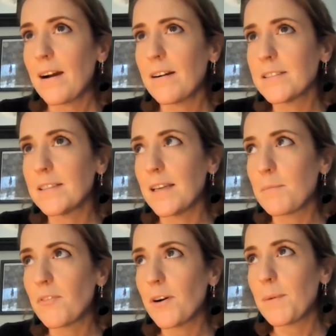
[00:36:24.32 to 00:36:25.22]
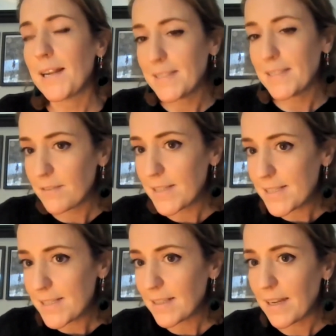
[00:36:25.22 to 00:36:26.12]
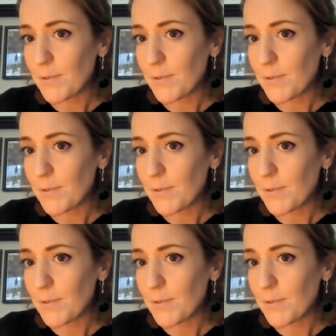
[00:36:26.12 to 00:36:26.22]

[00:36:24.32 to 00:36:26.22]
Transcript: or the year before, but I did it recently,